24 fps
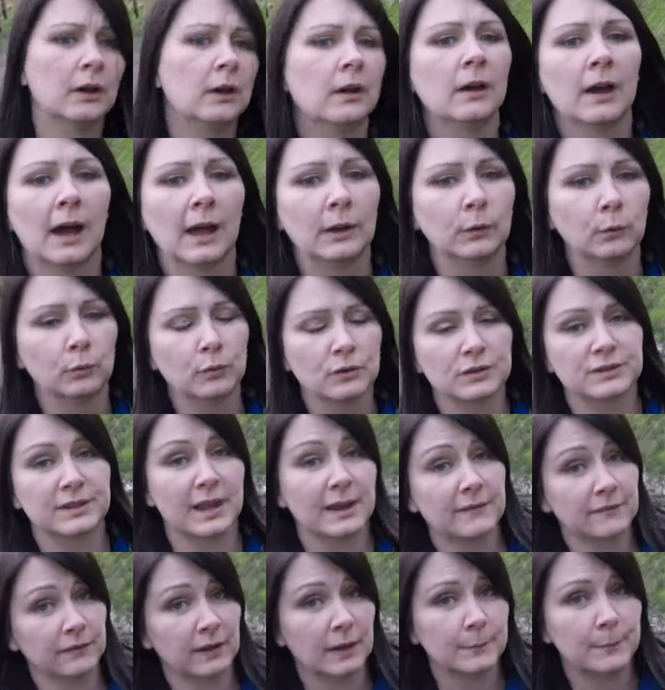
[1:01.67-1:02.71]
I know there's
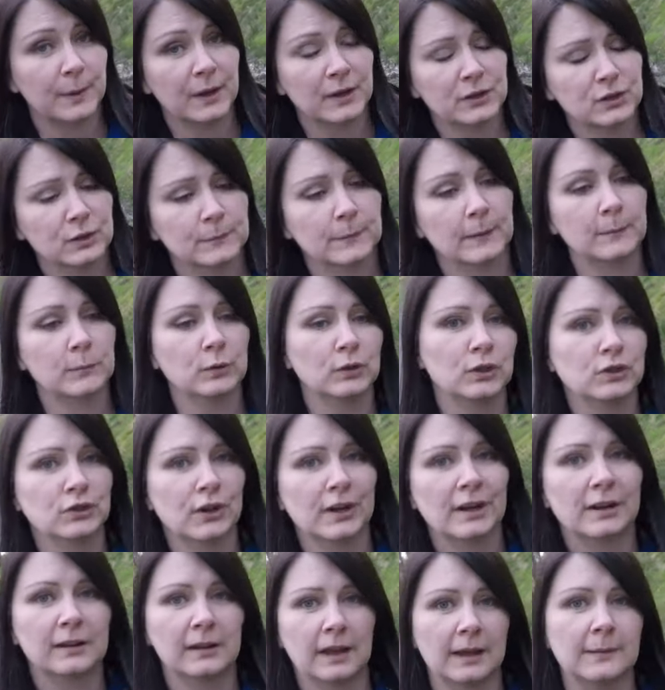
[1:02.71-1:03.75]
definitely a picture, but I'm going to try and
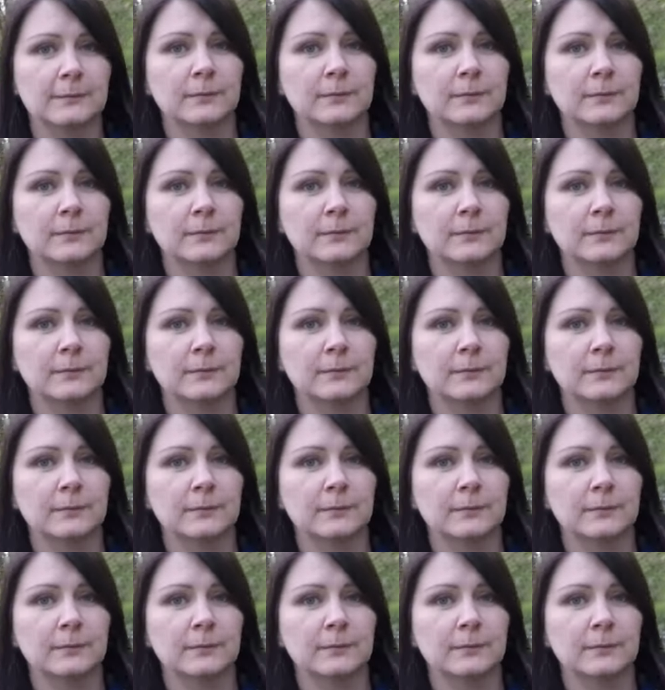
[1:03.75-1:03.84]
climb